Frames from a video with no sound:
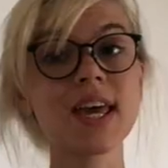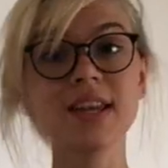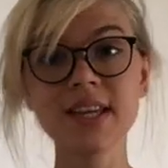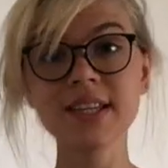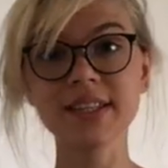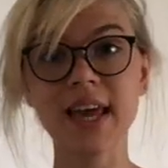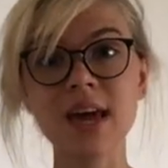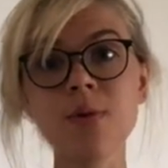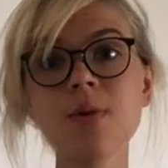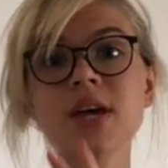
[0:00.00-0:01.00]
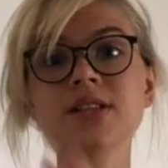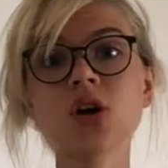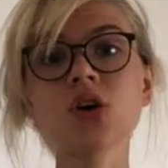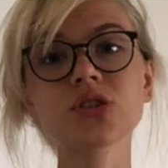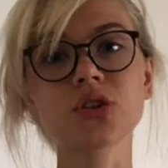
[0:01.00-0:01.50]
In this game, it's
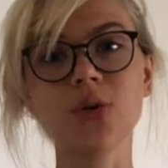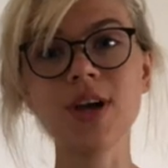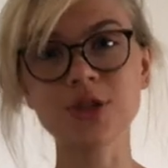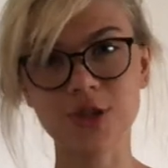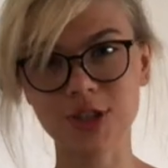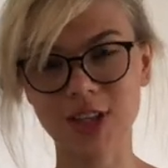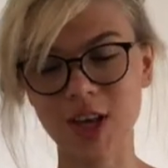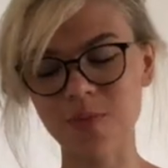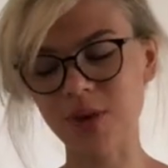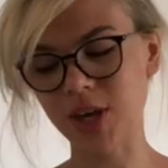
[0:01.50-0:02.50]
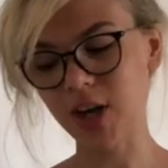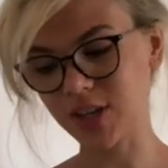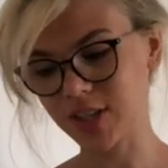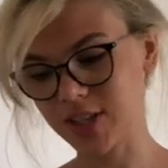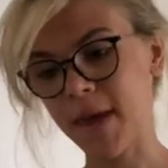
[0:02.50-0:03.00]
also interesting
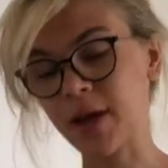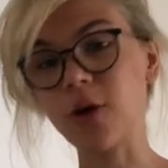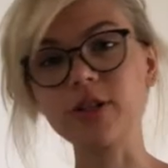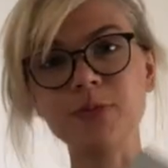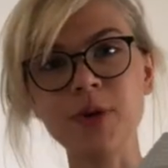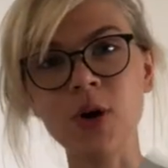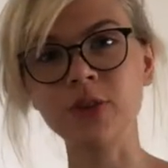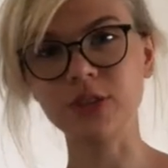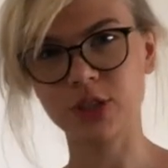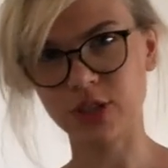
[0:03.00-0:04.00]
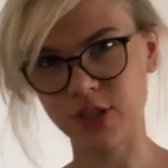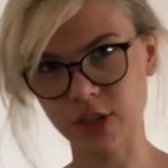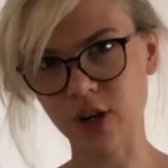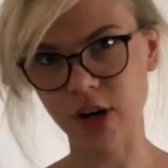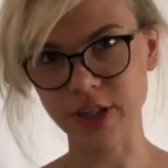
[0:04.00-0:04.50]
because it goes beyond just a
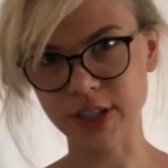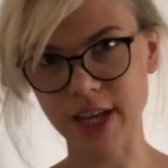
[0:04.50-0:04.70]
card